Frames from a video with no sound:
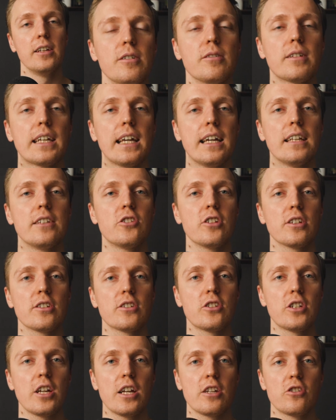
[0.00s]
You can't
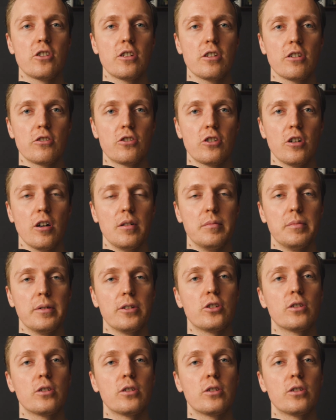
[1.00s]
just change your job.